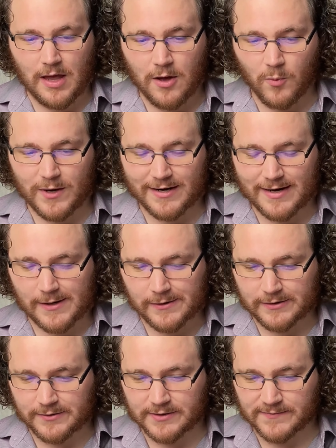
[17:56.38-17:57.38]
When a
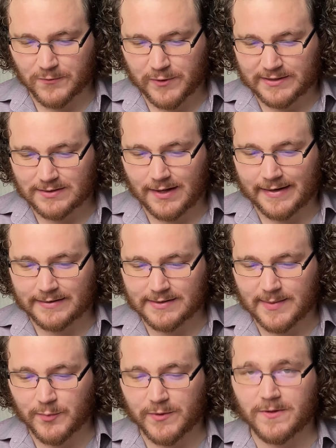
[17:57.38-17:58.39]
character's voice lines
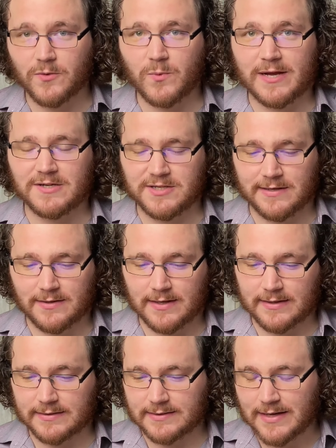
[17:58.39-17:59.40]
up with the way she
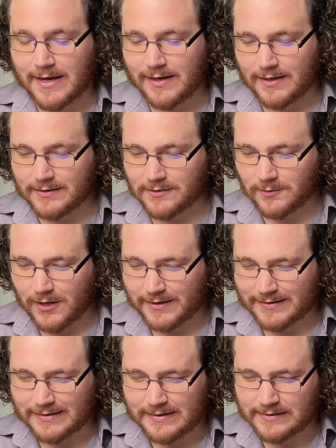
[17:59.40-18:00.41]
thinks, it is a lot
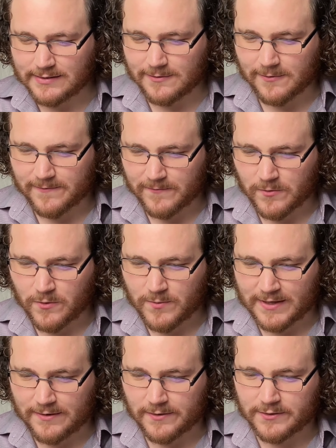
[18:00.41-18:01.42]
easier for a
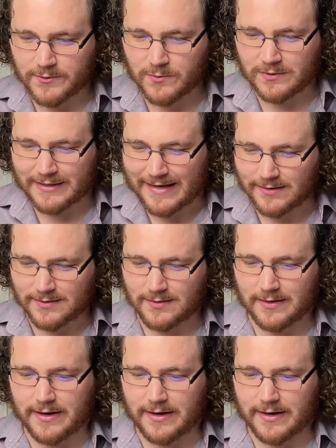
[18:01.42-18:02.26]
reader to relate to the